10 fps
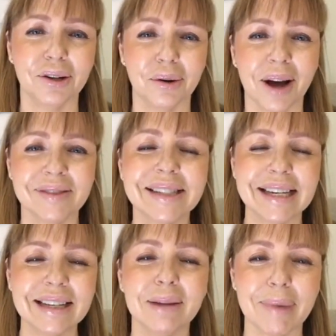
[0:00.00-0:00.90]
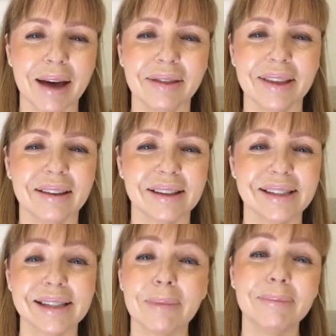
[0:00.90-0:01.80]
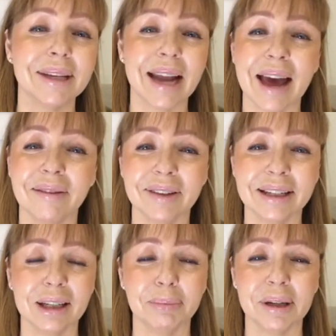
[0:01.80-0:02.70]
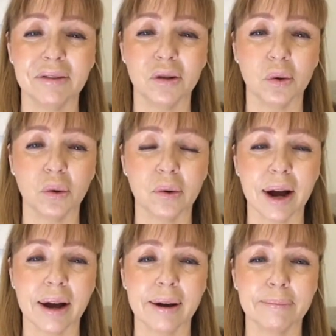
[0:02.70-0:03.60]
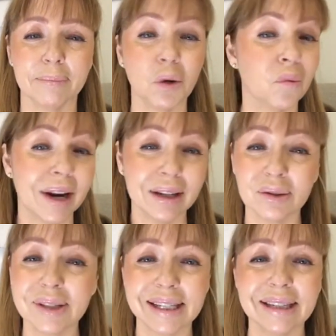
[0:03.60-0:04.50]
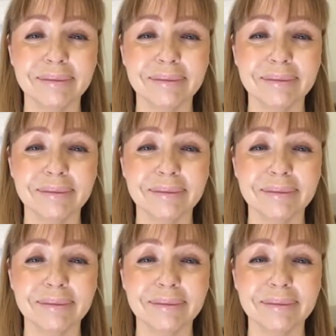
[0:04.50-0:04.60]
I've seen them out there, that some that have a little bit of your retinols in